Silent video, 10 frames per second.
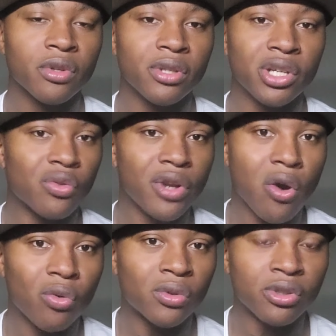You don't
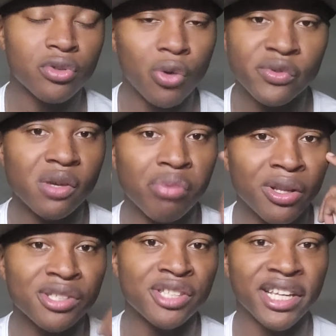know. You don't know what your
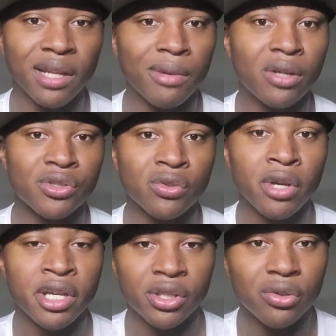brother's thinking about you.
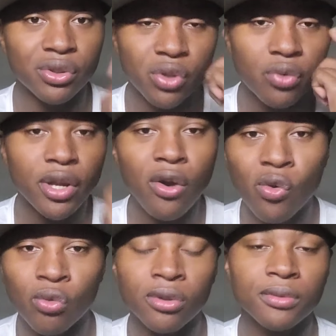You you don't
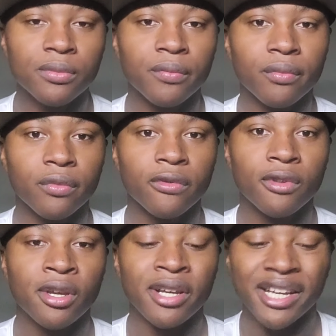know.
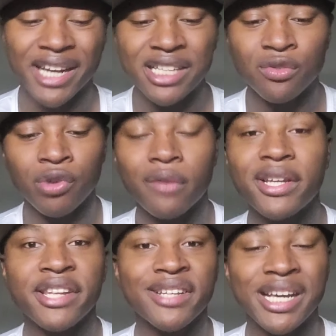And that's very
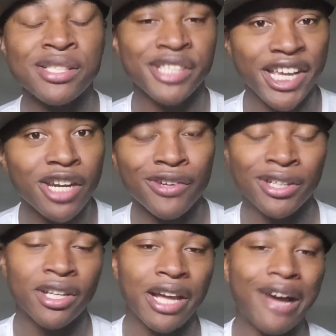dang that's scary.
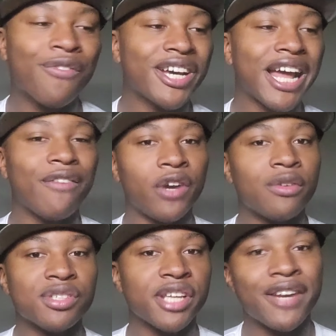I find that
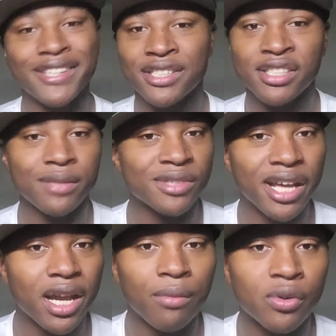very scary at the same
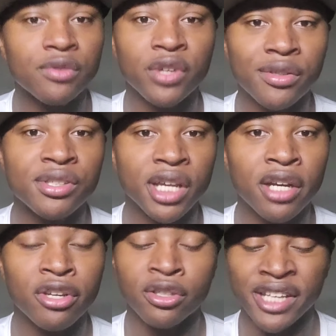time, bro. It's very scary
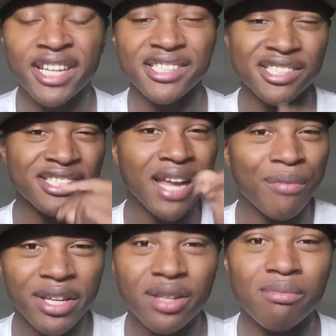because they can snap
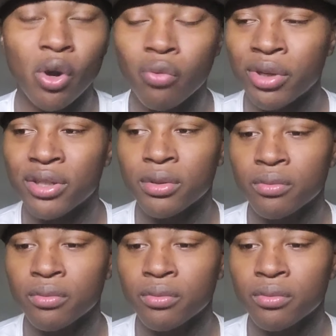any moment.